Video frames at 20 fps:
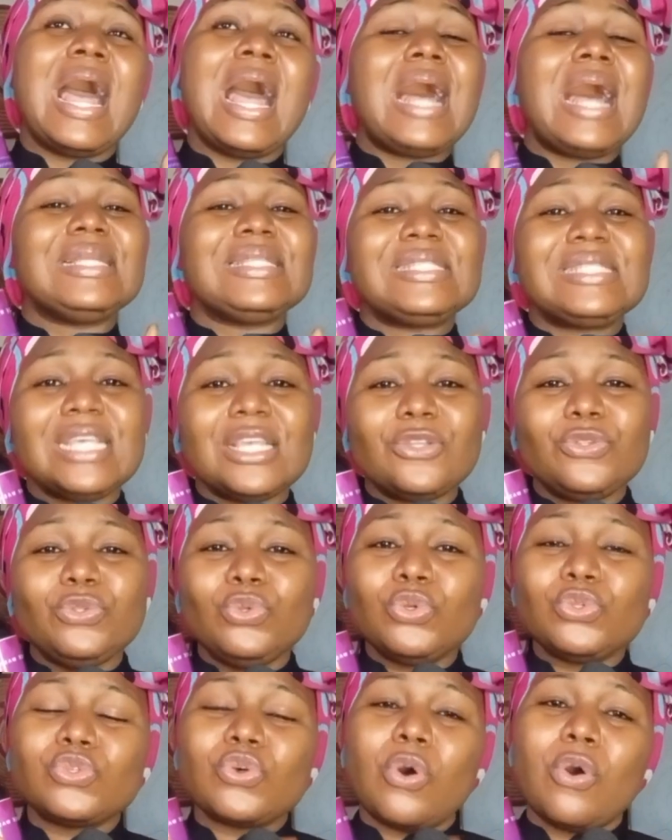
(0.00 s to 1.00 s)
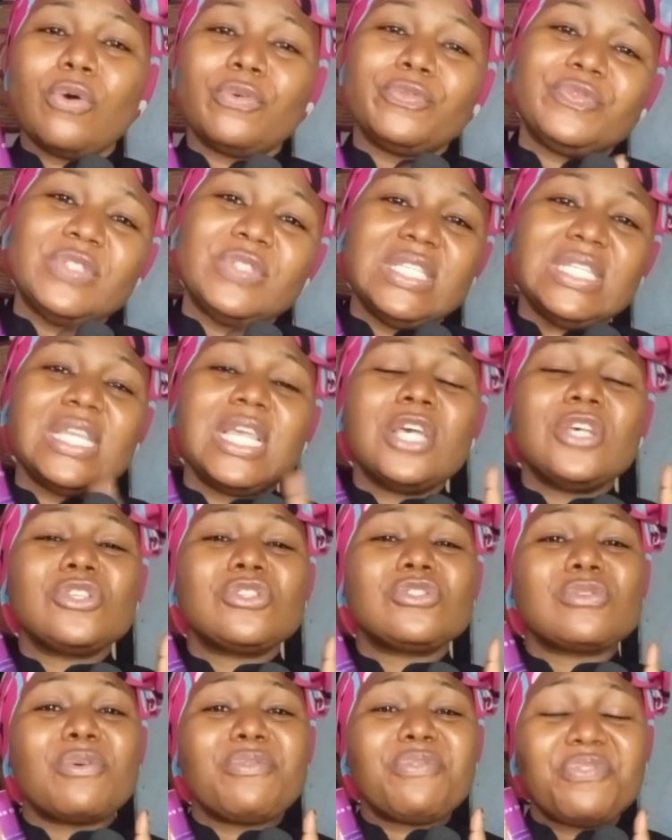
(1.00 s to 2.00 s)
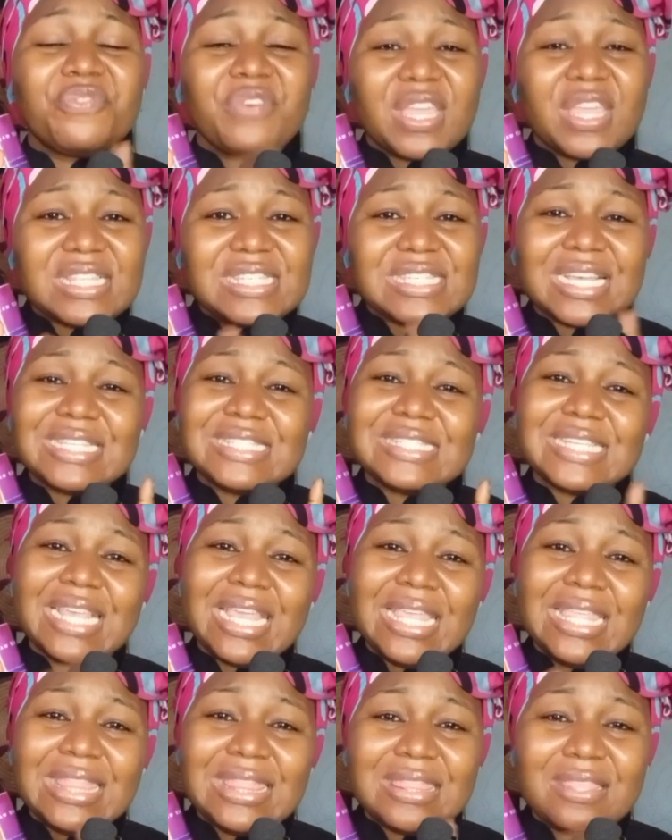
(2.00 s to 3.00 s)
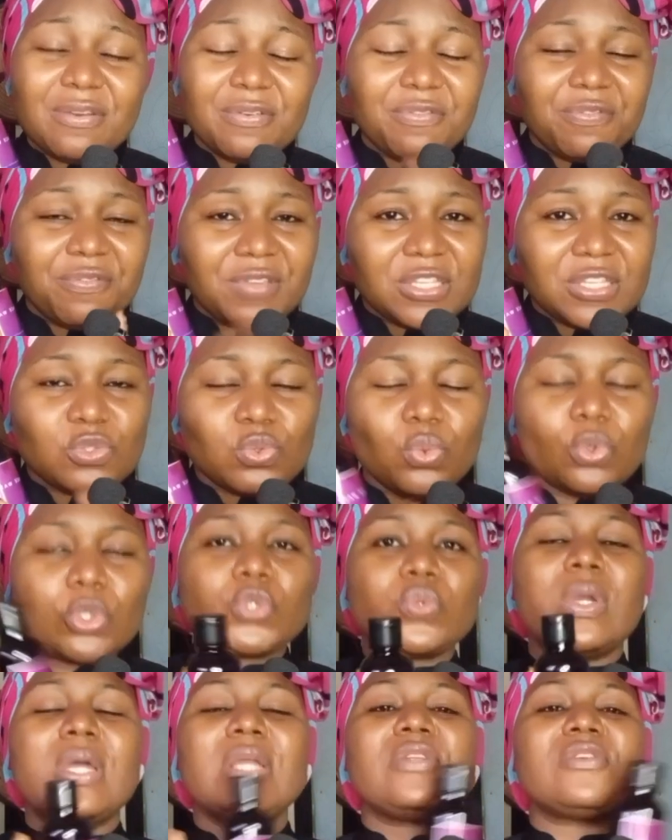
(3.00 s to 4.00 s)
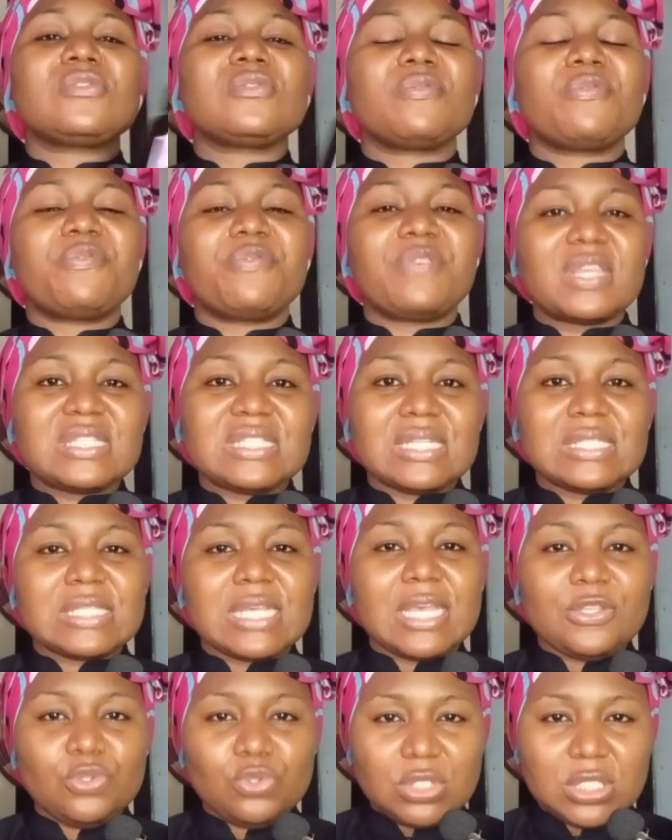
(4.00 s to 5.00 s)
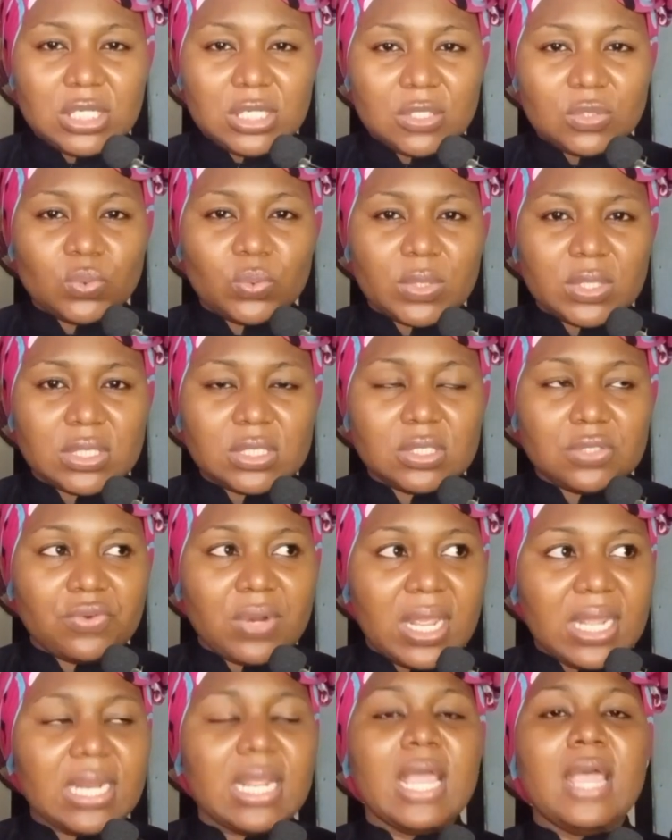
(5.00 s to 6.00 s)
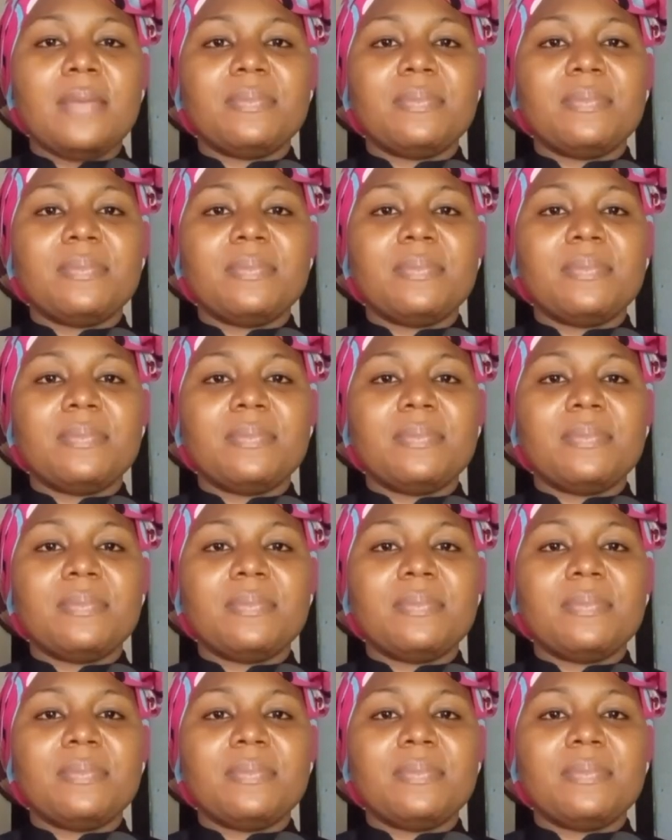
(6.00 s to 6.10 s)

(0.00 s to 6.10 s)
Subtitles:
And take note of the surfactants in the face wash. What kind of surfactants are you dealing with, right?